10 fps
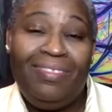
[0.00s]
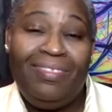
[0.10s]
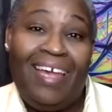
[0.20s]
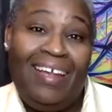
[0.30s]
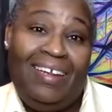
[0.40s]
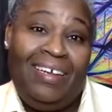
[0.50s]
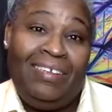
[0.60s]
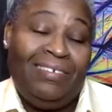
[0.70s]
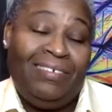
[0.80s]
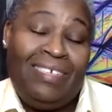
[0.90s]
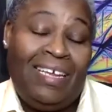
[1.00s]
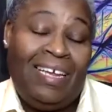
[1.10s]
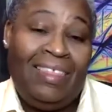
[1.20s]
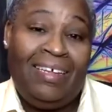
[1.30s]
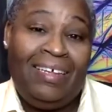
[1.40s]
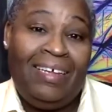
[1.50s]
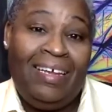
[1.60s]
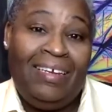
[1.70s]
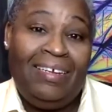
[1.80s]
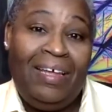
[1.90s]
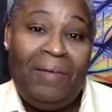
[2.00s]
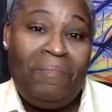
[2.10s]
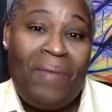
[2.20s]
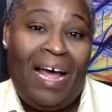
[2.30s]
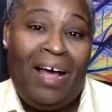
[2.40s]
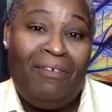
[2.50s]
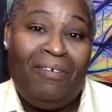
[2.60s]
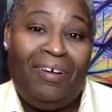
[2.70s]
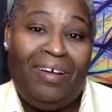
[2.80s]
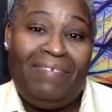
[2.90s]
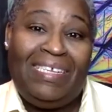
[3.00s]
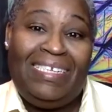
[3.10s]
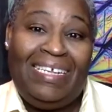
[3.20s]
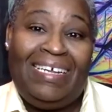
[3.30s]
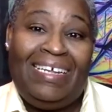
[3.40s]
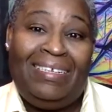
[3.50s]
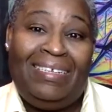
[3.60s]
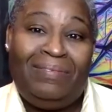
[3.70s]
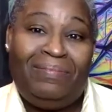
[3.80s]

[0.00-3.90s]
they didn't understand the good power of a sit-in.